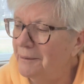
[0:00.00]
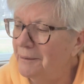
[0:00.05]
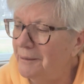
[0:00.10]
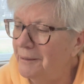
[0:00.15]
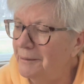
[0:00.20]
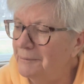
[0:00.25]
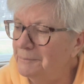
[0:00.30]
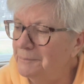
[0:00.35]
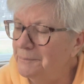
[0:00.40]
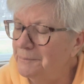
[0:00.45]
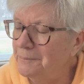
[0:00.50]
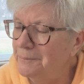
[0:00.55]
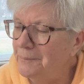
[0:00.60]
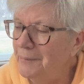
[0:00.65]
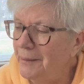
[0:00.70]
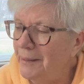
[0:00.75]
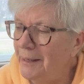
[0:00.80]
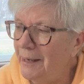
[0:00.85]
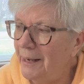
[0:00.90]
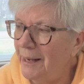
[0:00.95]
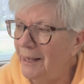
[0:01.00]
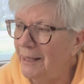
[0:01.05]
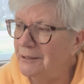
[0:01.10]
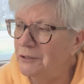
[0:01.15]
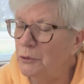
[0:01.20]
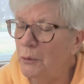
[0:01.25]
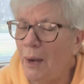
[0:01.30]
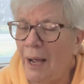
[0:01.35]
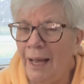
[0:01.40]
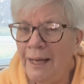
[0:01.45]

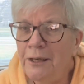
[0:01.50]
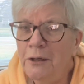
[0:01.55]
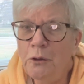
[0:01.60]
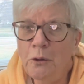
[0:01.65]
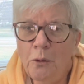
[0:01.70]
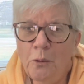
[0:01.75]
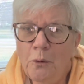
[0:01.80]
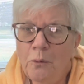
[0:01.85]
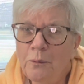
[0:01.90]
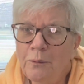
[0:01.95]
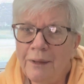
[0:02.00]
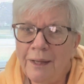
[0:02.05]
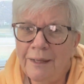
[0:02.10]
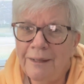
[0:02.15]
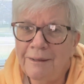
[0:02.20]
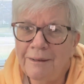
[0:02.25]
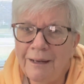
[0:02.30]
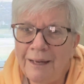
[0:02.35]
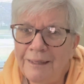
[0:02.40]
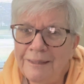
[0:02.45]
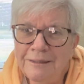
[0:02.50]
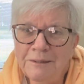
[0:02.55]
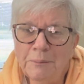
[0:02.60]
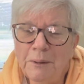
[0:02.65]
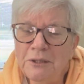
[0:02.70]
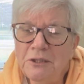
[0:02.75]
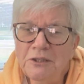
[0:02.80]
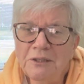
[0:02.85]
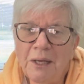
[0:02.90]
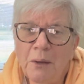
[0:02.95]
so I knew that as
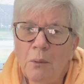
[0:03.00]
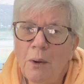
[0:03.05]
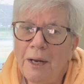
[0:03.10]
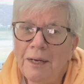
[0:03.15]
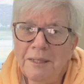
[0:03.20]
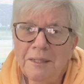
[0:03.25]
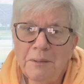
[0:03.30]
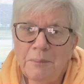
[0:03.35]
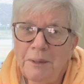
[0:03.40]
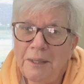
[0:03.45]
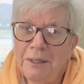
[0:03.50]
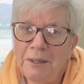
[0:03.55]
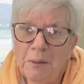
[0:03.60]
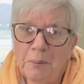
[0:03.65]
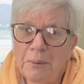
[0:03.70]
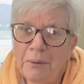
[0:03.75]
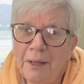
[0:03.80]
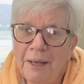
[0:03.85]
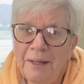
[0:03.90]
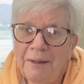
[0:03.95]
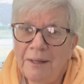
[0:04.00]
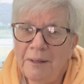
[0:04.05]
much as I wanted to be in the play,